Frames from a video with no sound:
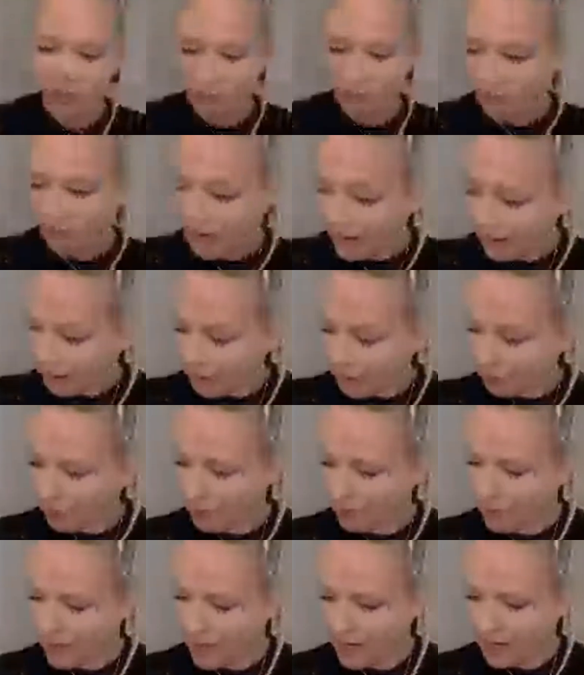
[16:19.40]
while we
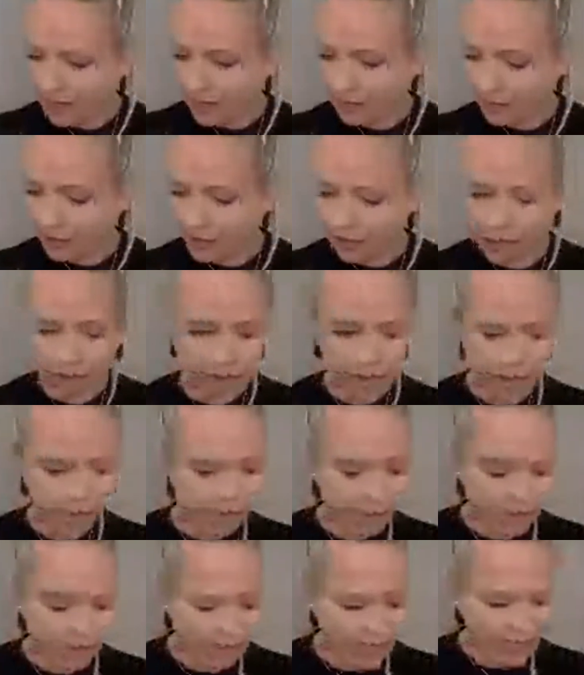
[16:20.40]
make the sharp
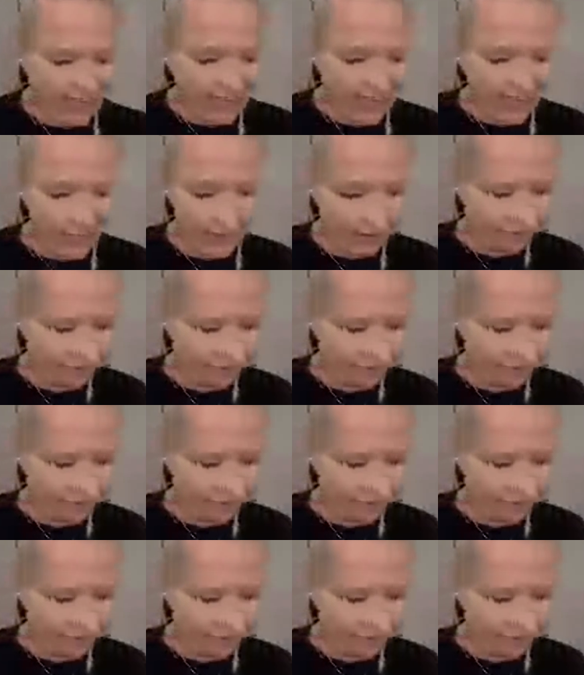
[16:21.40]
teeth.